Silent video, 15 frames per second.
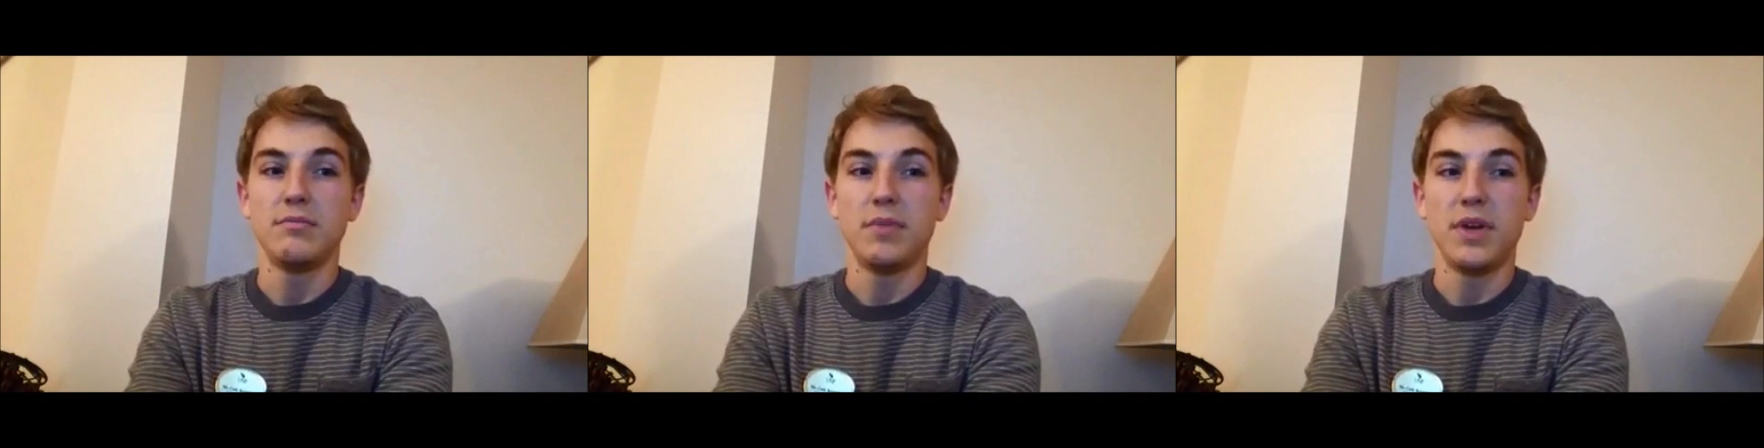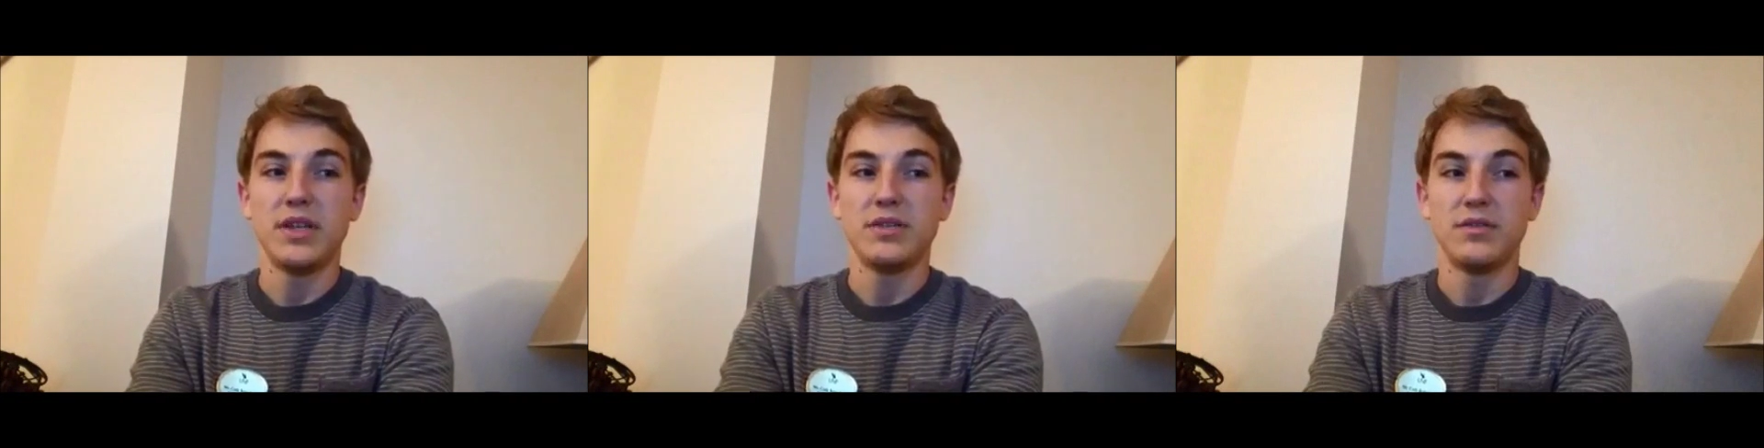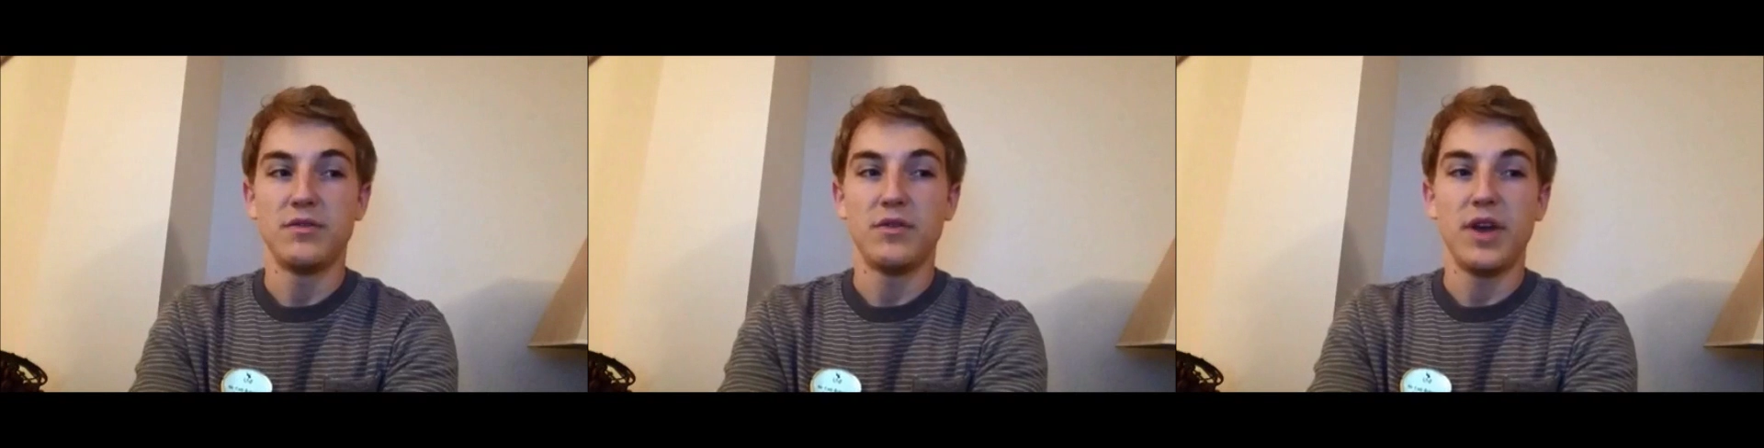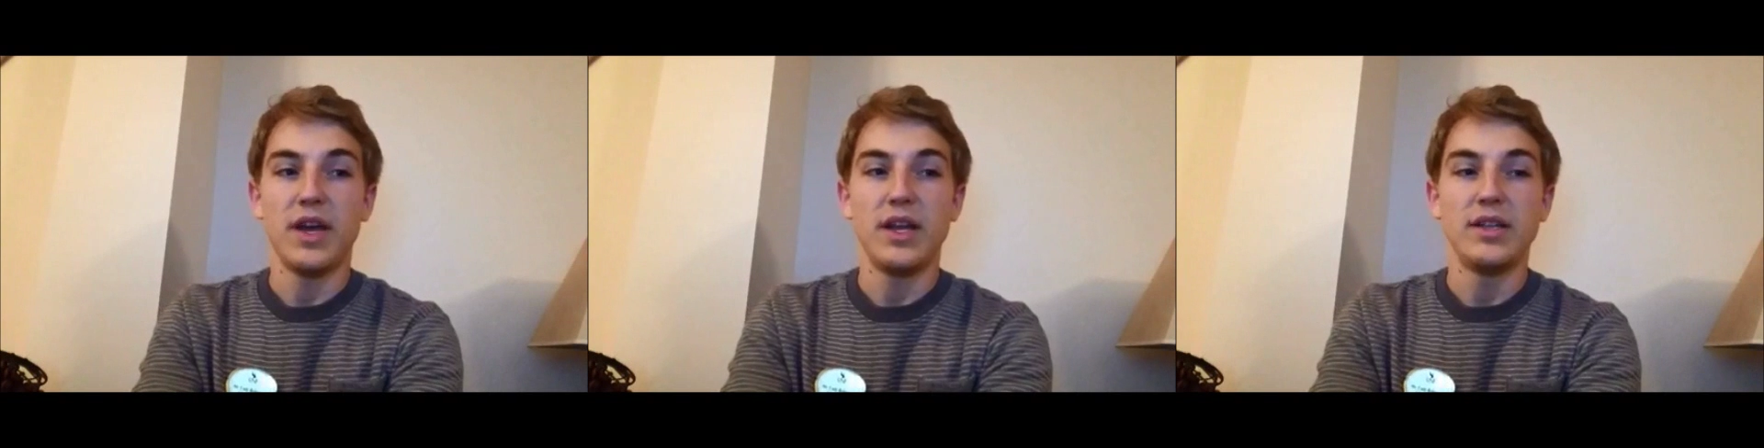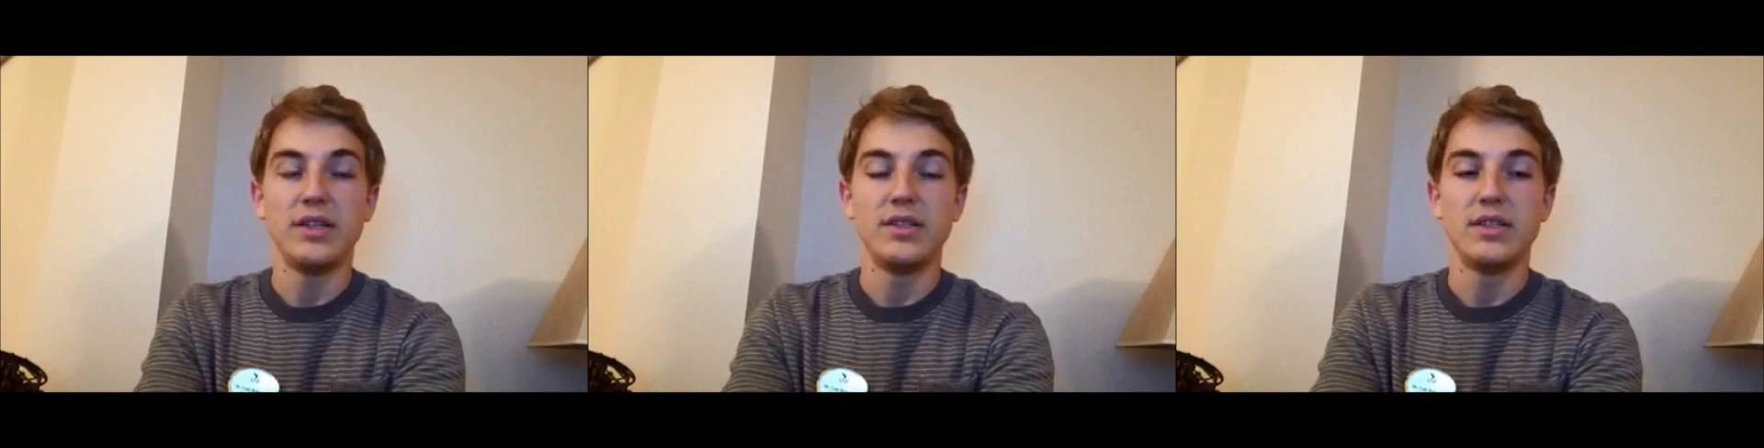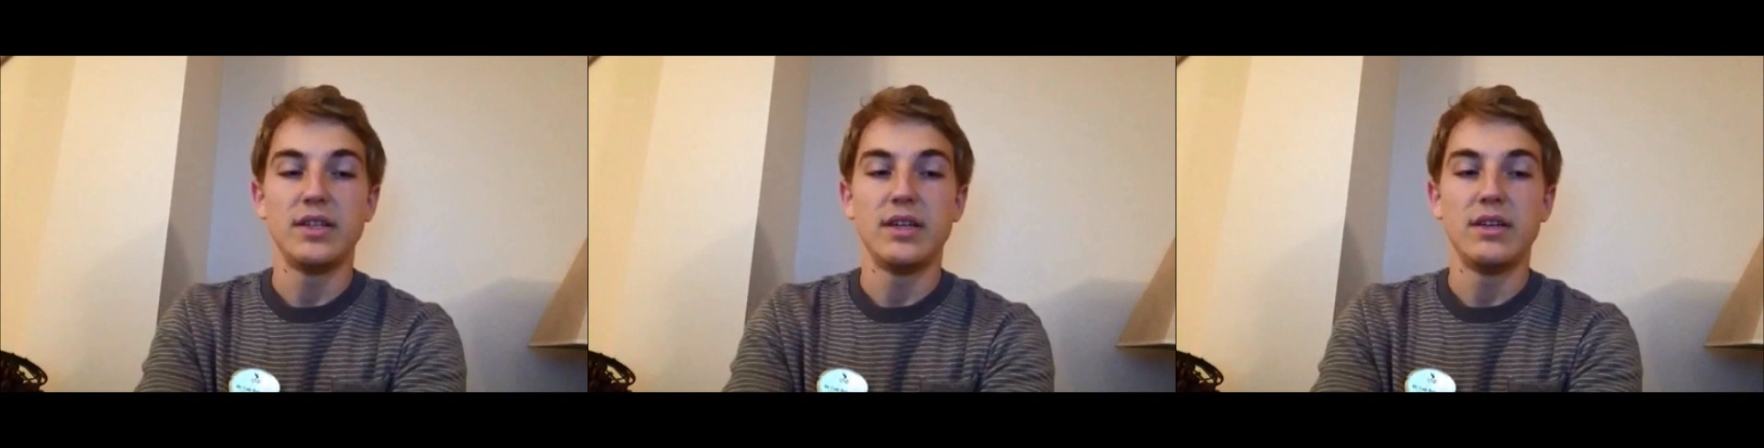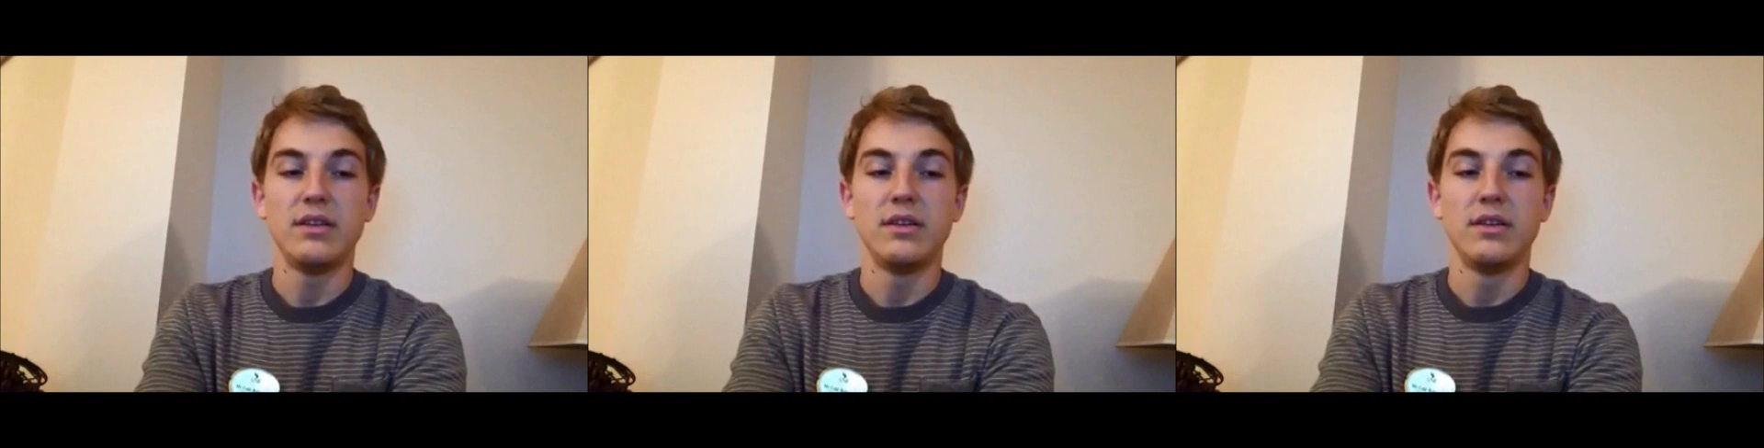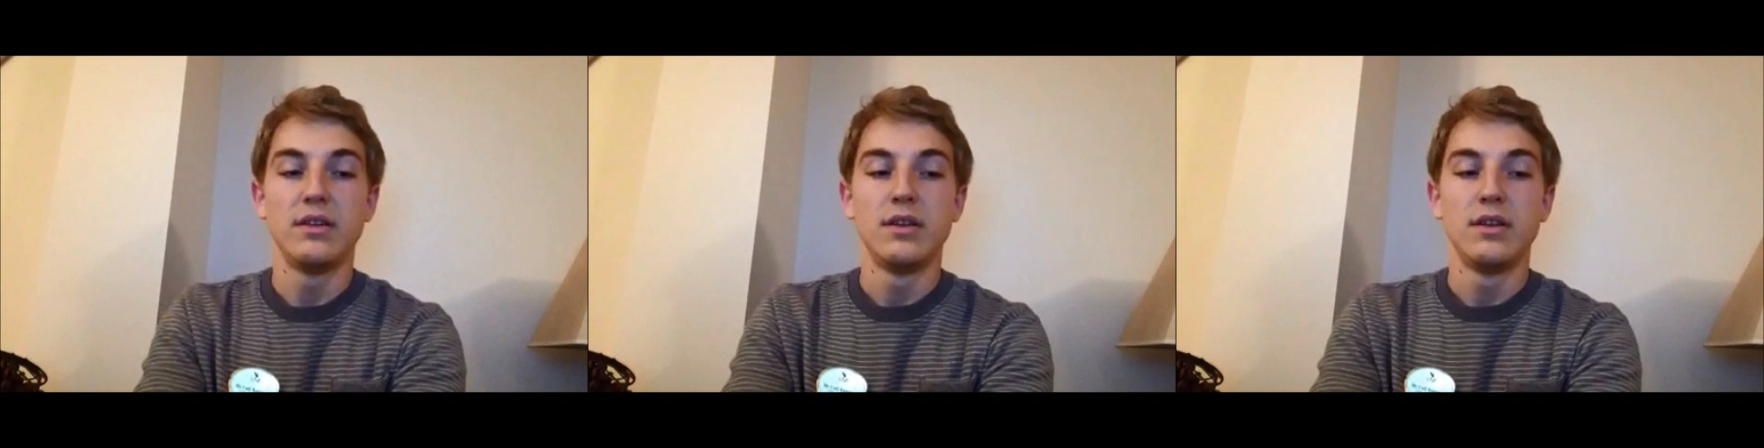best friends and